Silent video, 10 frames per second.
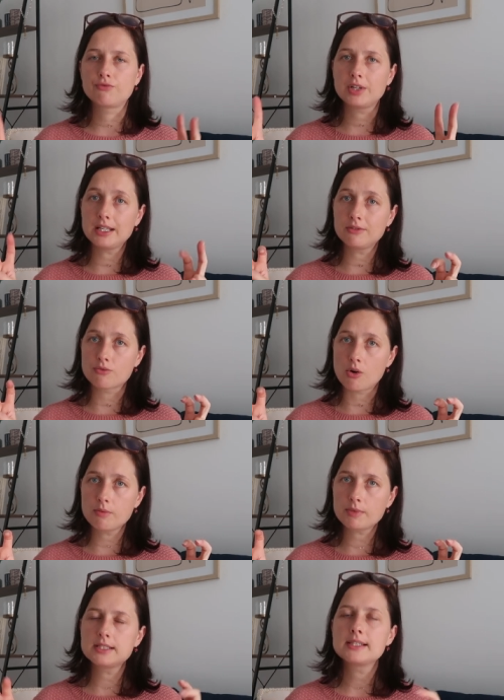
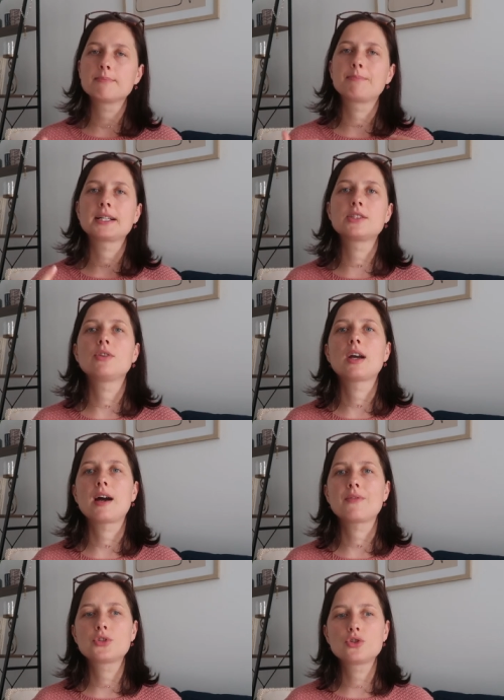re-enrollment, but you
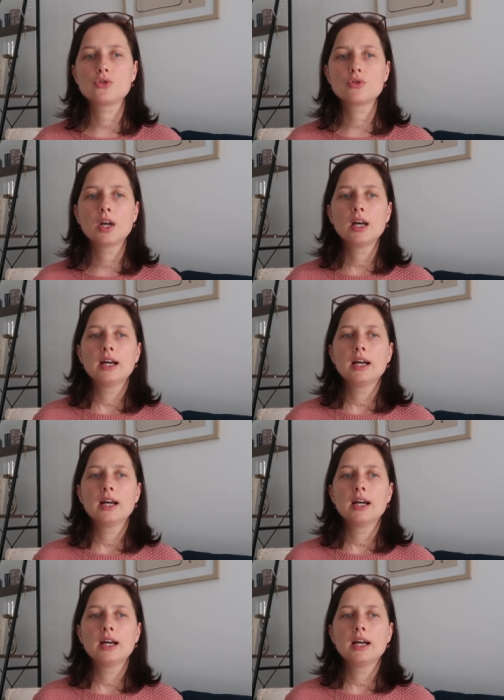have to